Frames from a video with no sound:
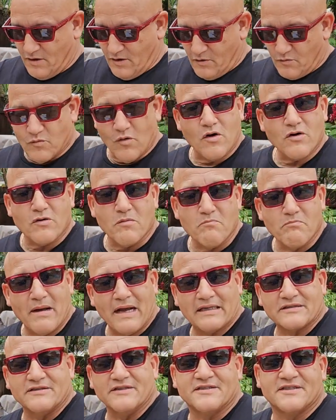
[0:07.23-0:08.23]
welcome
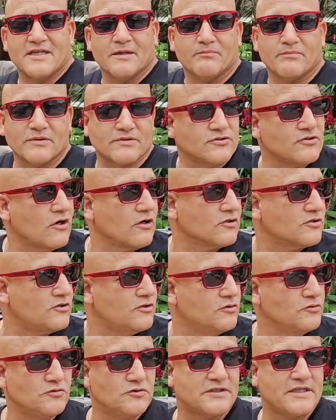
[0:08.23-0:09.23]
back to Tipper Talk
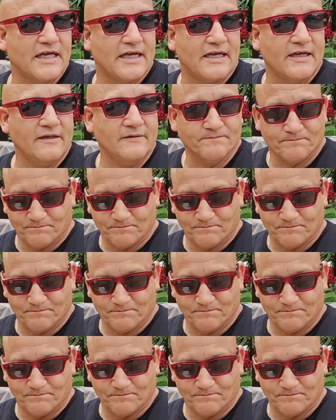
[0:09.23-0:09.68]
Tuesday.